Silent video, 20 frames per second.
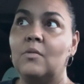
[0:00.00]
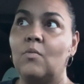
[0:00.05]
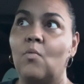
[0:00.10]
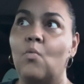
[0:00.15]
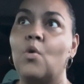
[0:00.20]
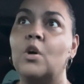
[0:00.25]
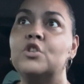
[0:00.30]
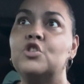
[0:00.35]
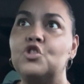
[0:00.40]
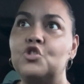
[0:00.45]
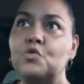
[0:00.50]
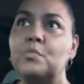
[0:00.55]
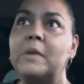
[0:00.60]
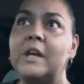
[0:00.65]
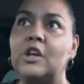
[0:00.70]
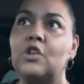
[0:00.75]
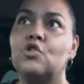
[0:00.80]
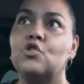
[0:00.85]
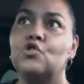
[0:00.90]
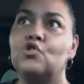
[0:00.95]
once you
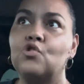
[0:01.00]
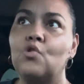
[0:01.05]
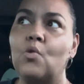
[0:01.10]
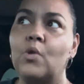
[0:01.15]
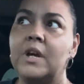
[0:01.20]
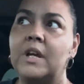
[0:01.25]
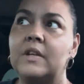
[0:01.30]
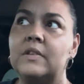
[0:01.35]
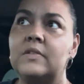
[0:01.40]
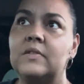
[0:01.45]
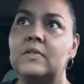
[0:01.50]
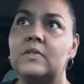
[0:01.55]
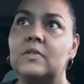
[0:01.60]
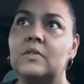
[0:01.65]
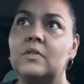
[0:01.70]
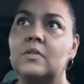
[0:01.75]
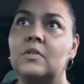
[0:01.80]
make your choice,